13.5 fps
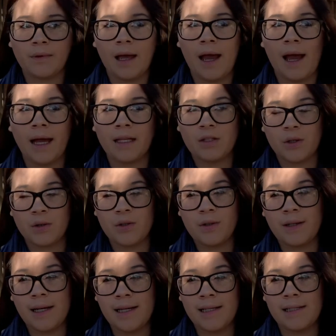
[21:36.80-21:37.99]
I told you
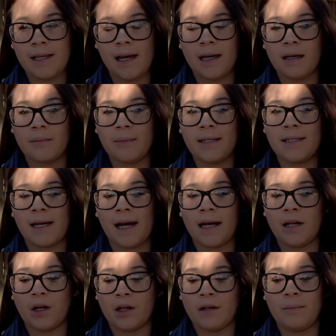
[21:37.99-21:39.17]
guys that Emma
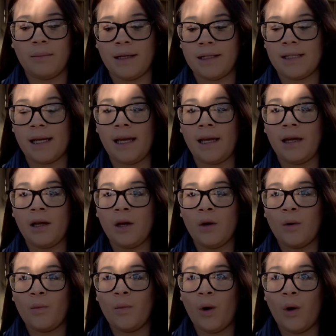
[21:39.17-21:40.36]
died on a Monday.
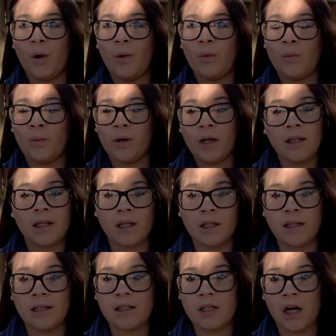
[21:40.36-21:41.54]
Well, we're
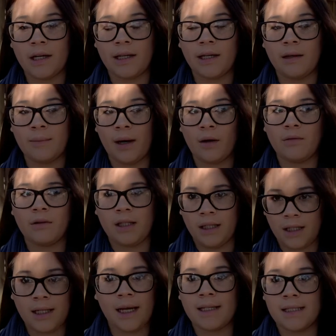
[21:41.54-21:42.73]
literally talking about the
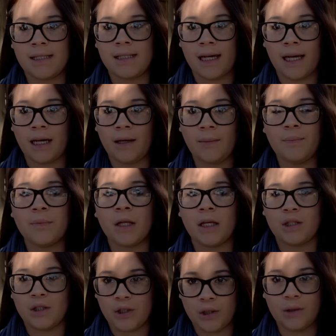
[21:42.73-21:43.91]
next day,
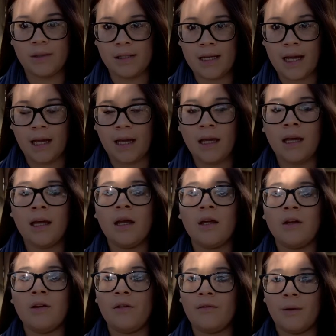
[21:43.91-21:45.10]
Tuesday,
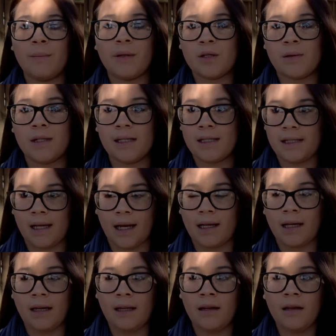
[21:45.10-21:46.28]
November
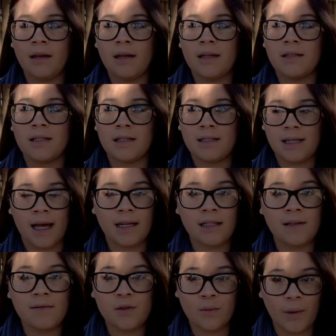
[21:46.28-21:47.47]
22nd.
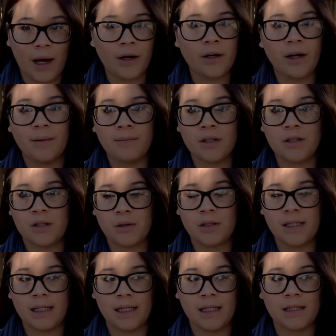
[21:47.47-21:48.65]
Detectives wire up the two
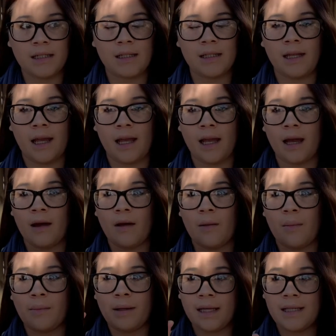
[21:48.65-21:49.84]
teens. They
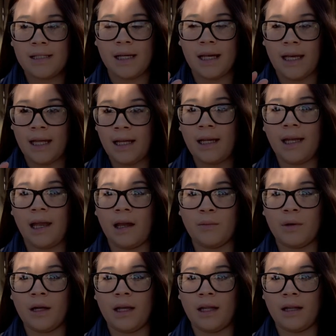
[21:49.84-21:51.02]
place a hidden
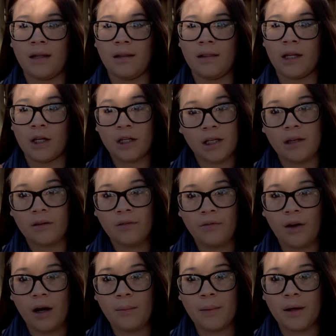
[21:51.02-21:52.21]
camera in their key
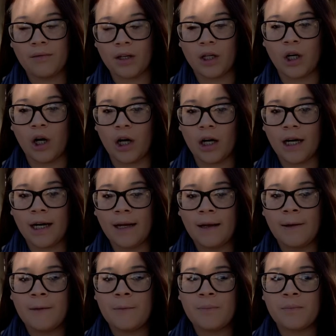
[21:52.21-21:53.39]
fob of their car,
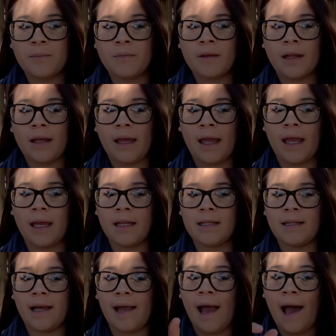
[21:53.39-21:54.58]
and
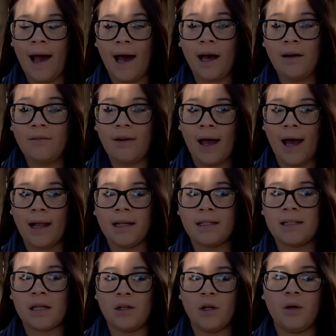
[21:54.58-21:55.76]
they have Alex
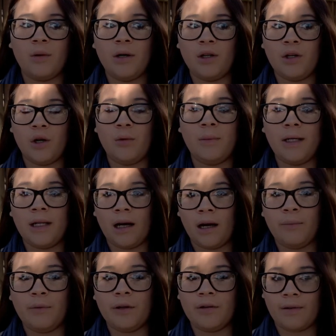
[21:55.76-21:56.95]
and Noah go meet
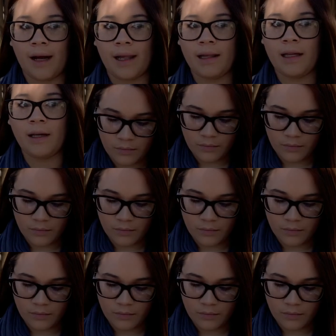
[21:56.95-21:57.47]
up with Riley